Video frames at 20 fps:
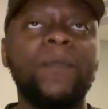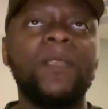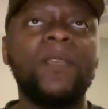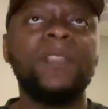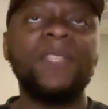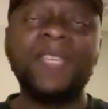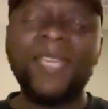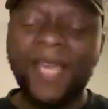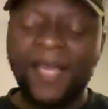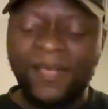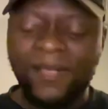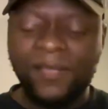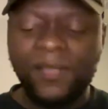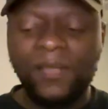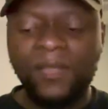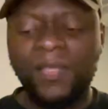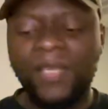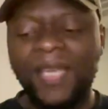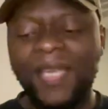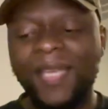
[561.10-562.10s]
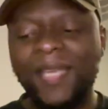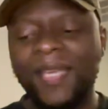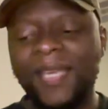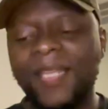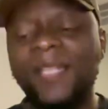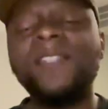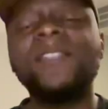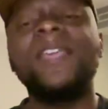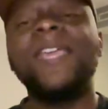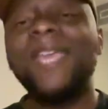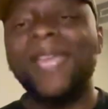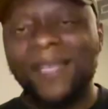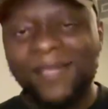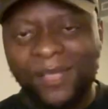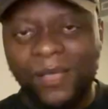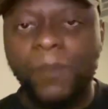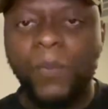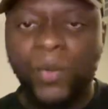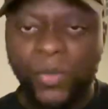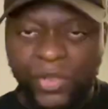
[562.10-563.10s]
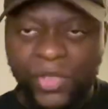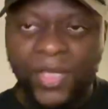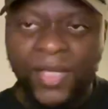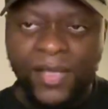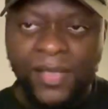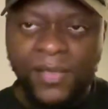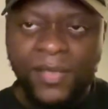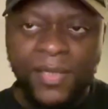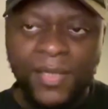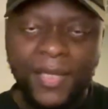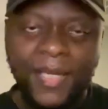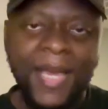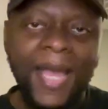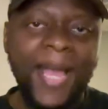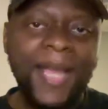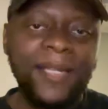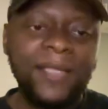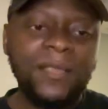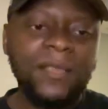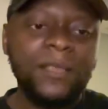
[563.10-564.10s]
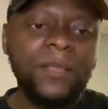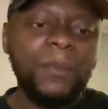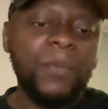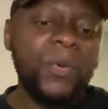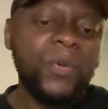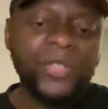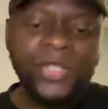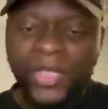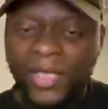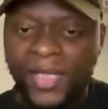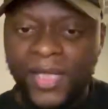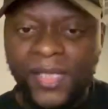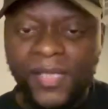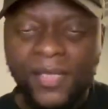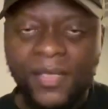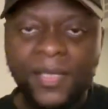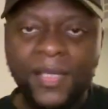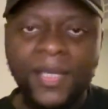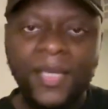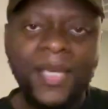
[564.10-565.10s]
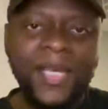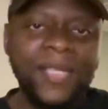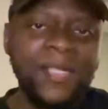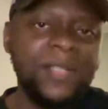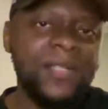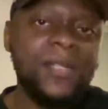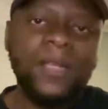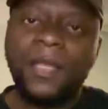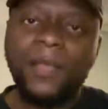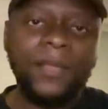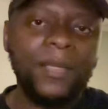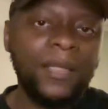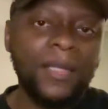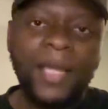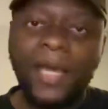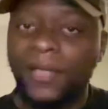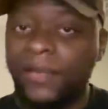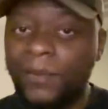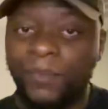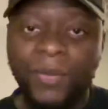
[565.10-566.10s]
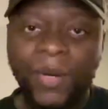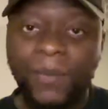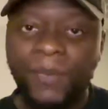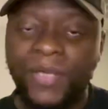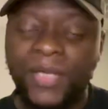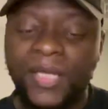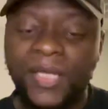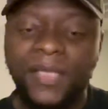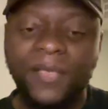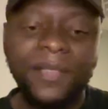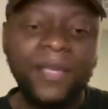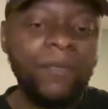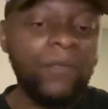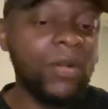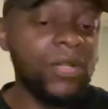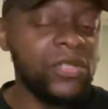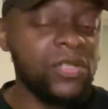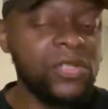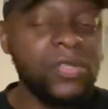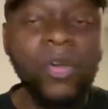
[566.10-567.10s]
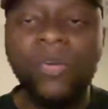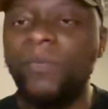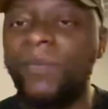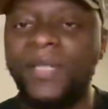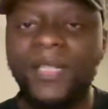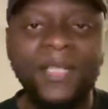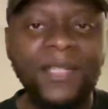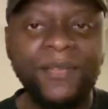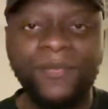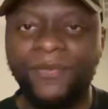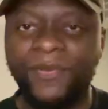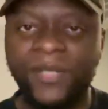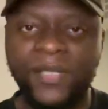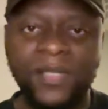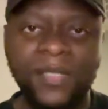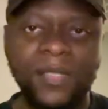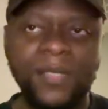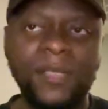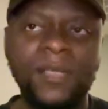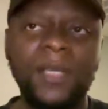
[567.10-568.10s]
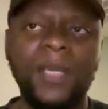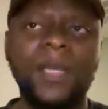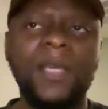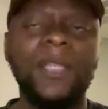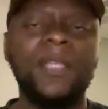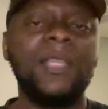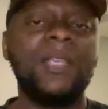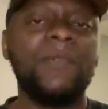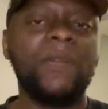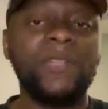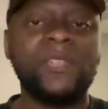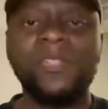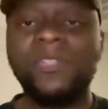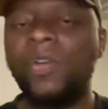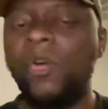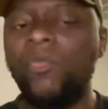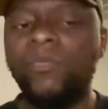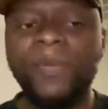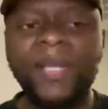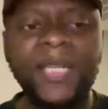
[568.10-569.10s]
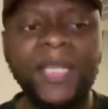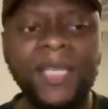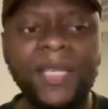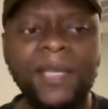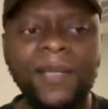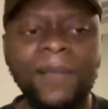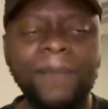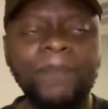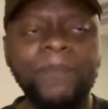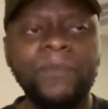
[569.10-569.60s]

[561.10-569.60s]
yes, it is the Portuguese league, and the Portuguese league is nothing like the Premier League. There are so many differences. There are so many